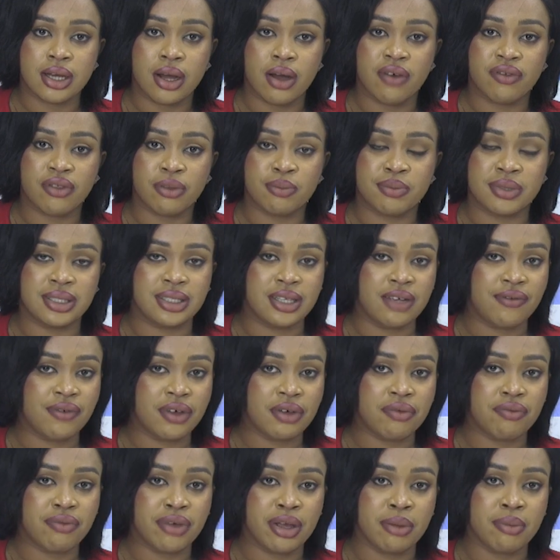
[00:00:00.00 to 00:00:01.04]
of the
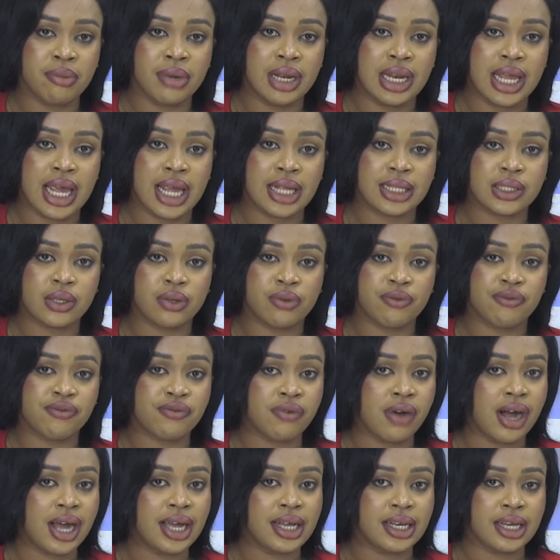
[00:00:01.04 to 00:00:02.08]
Pacific Rim late on
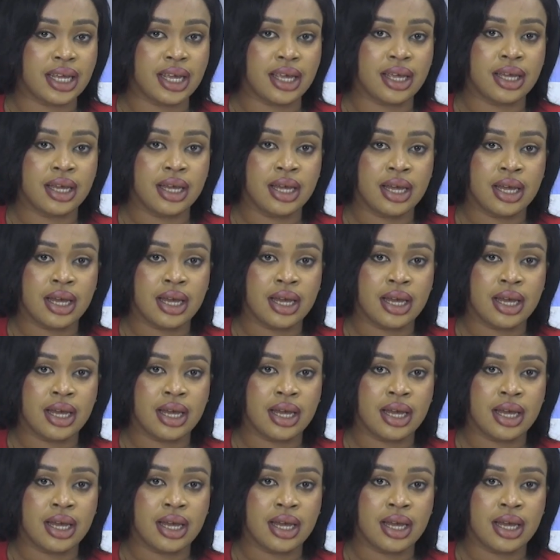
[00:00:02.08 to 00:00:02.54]
Friday